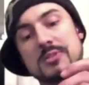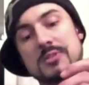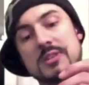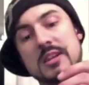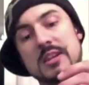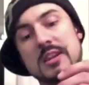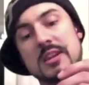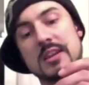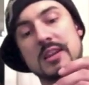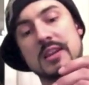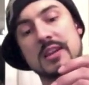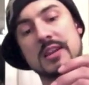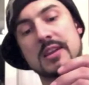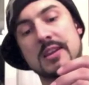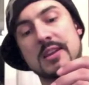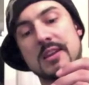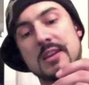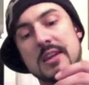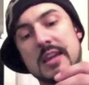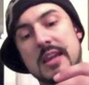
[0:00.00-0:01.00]

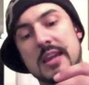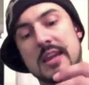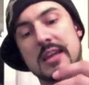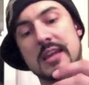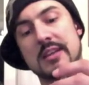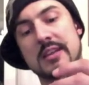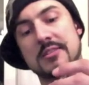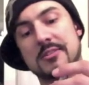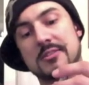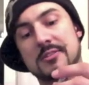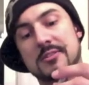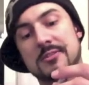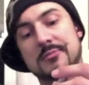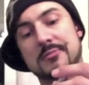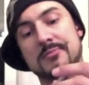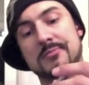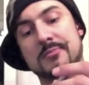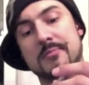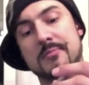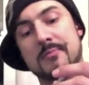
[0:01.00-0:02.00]
and my
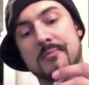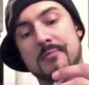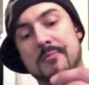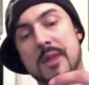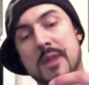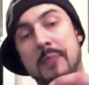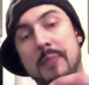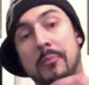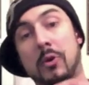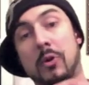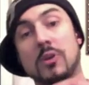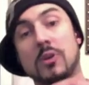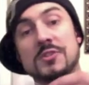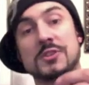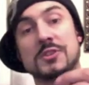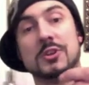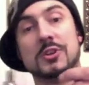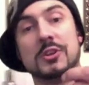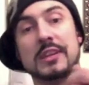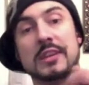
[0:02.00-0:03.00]
personal
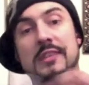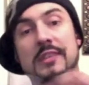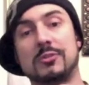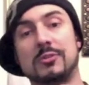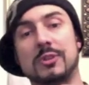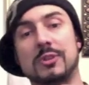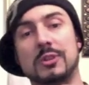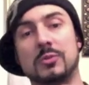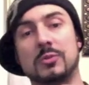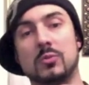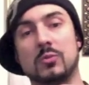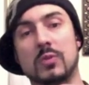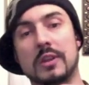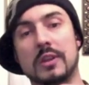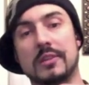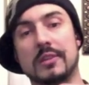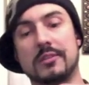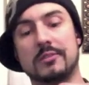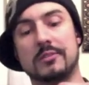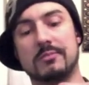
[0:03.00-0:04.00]
history with
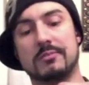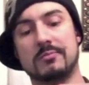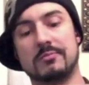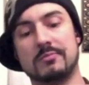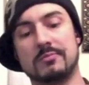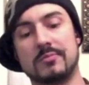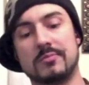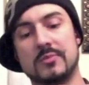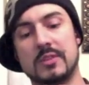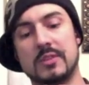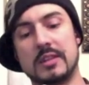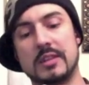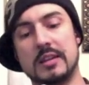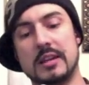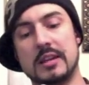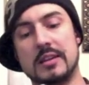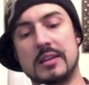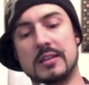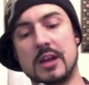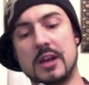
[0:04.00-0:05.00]
the
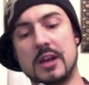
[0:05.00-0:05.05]
Nautilus.